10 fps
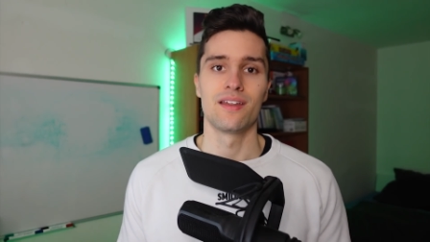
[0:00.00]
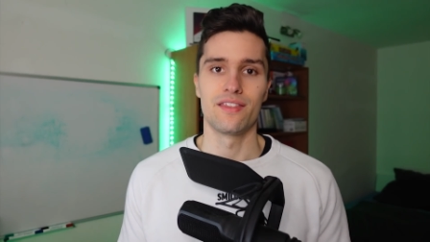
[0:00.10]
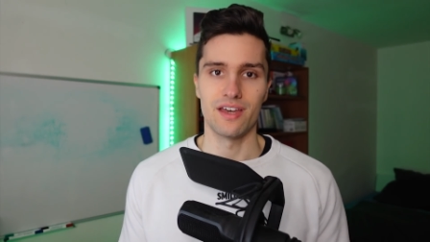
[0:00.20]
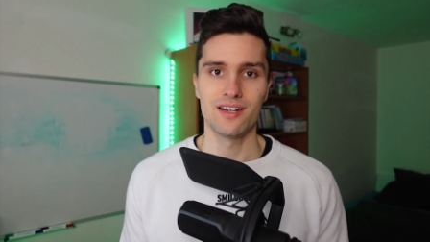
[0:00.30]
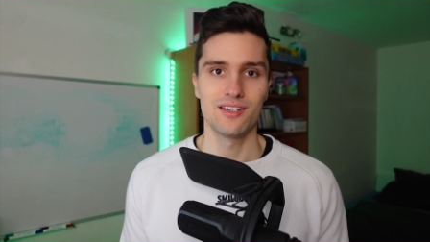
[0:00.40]

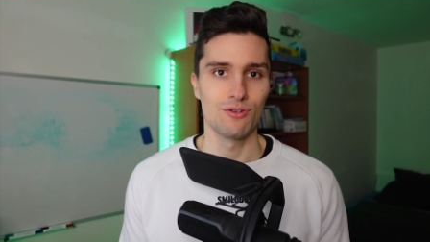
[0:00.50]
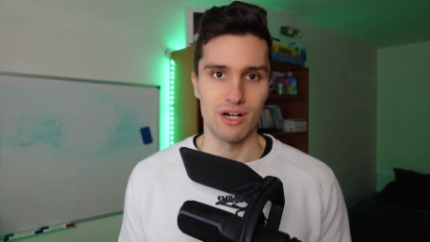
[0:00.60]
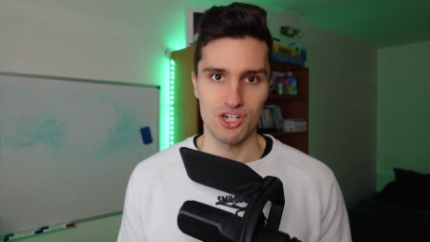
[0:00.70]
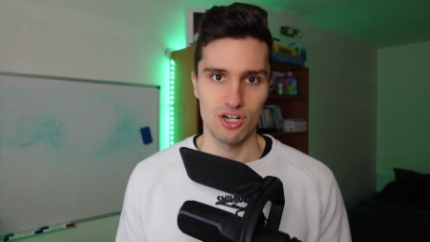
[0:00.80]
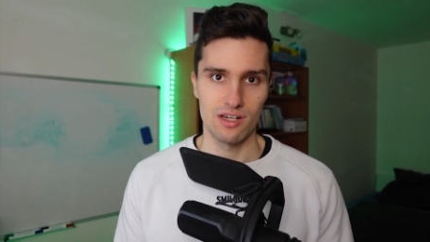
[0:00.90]
then
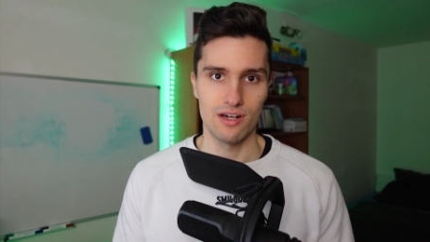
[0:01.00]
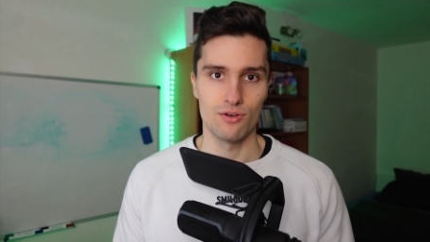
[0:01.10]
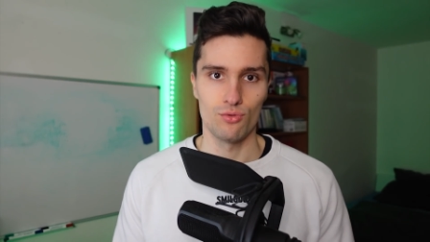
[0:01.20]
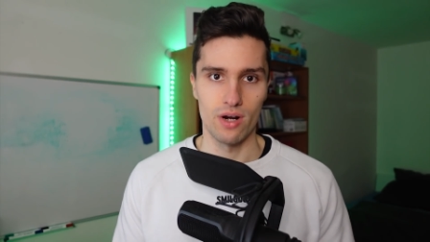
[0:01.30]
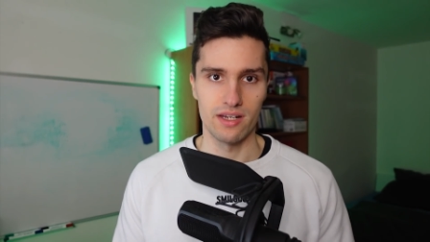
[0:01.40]
you're actually
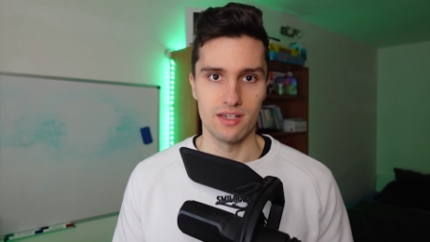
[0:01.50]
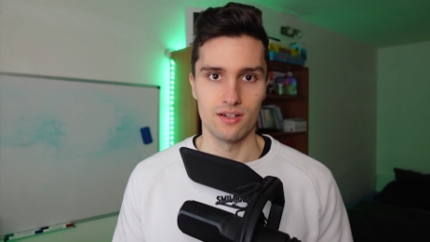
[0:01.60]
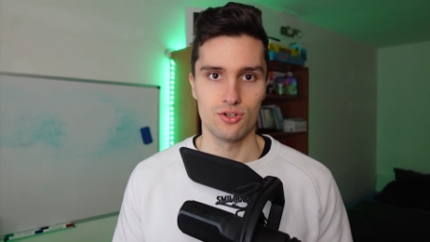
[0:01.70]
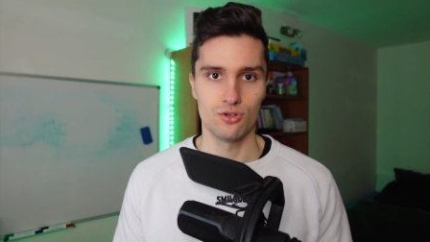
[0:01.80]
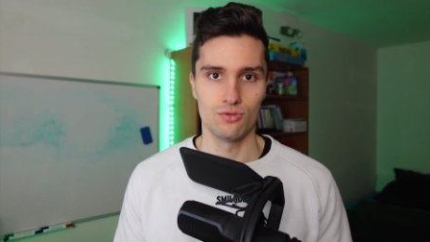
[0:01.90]

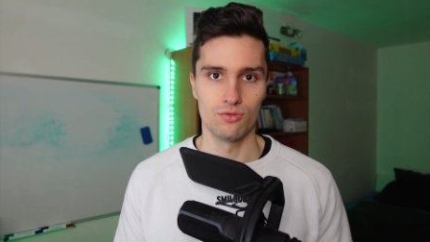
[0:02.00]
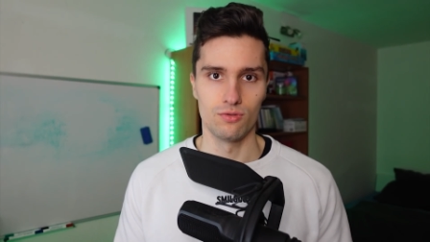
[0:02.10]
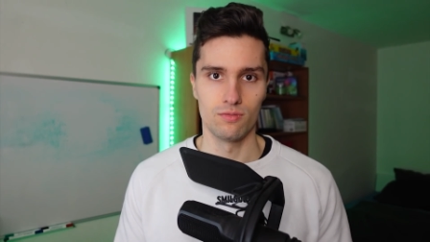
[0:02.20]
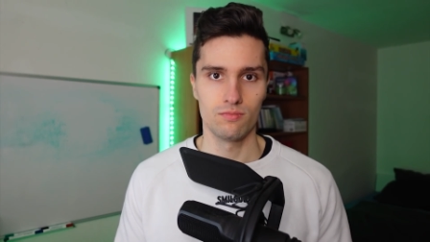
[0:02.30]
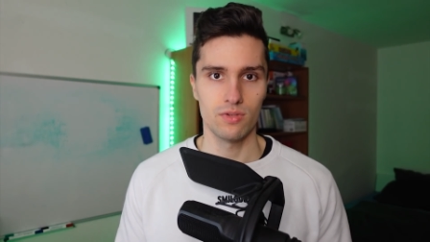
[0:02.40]
ready
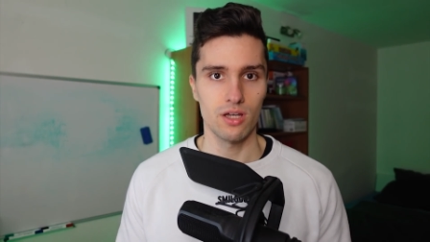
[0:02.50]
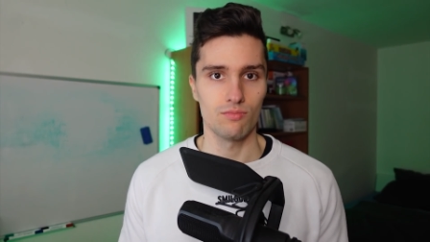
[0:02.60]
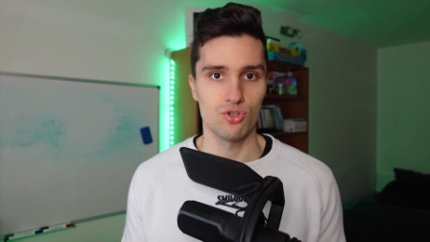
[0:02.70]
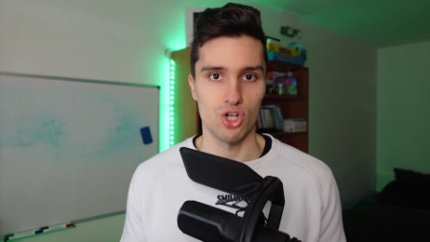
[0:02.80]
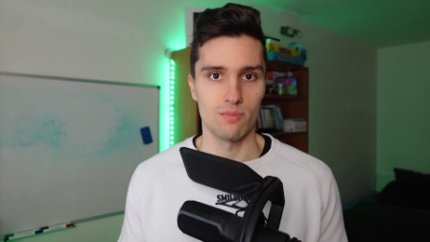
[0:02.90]
to yeah
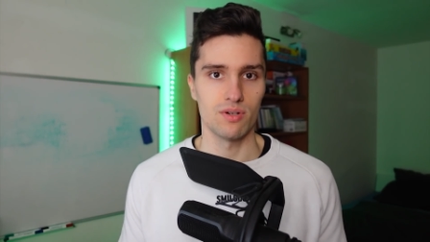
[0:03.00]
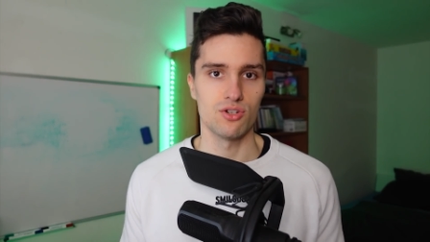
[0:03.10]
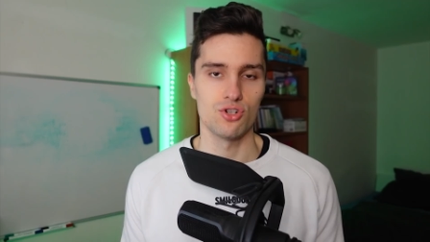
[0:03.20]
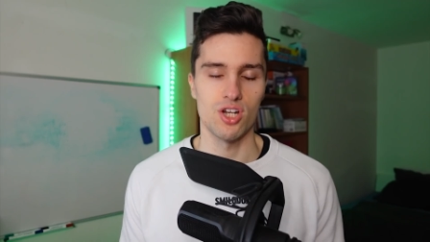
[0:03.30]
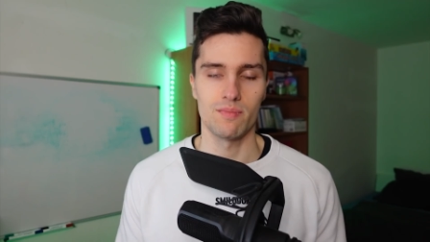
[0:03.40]
jump
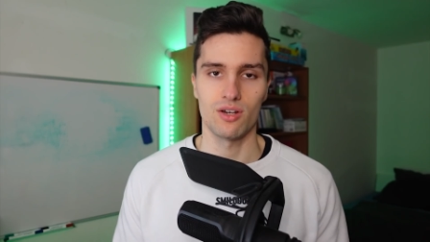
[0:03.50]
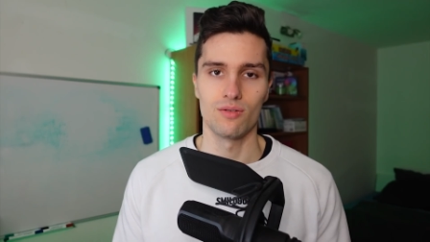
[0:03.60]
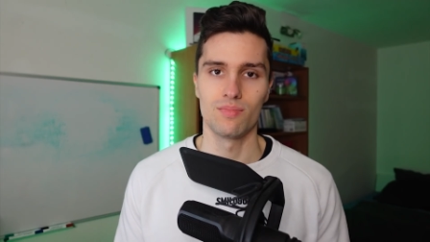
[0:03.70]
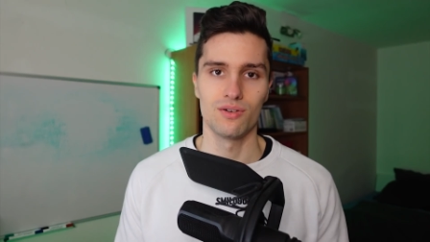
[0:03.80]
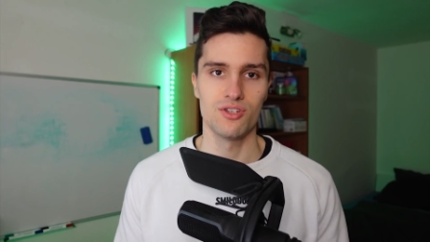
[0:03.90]
into Jetpack
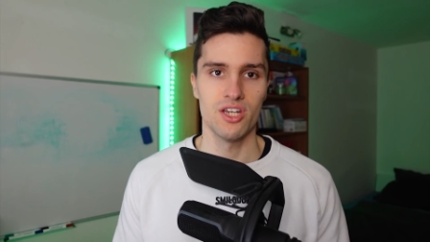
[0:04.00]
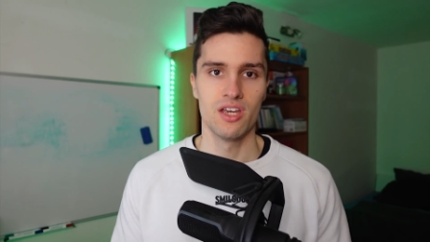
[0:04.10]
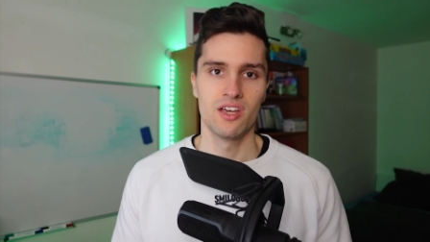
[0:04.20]
Compose.